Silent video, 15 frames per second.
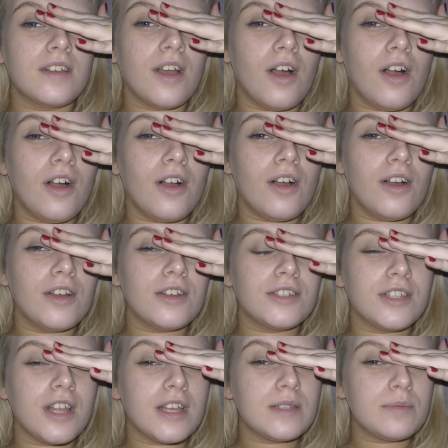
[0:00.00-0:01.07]

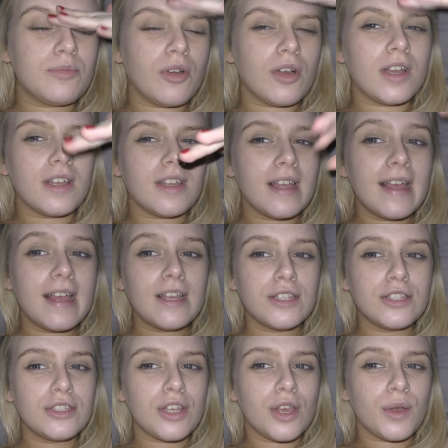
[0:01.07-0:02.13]
Gosh, that is bright.
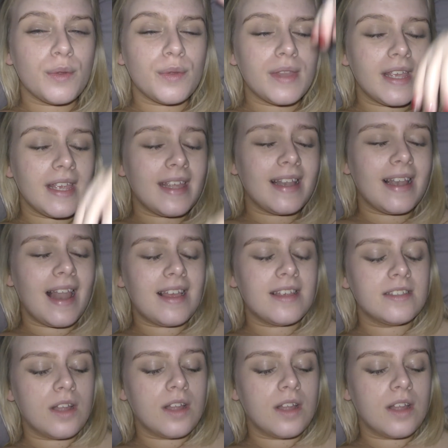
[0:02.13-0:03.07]
So the last